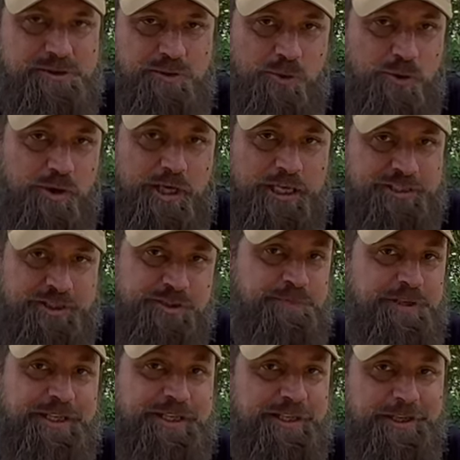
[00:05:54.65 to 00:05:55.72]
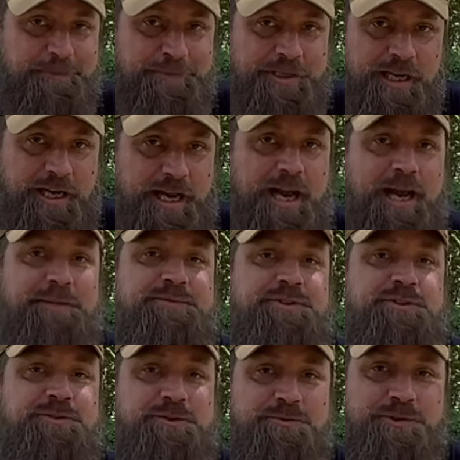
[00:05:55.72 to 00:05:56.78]
or I just pick it up and I
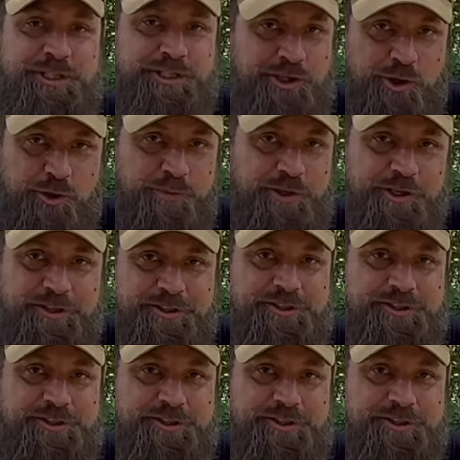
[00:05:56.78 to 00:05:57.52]
absolutely know beyond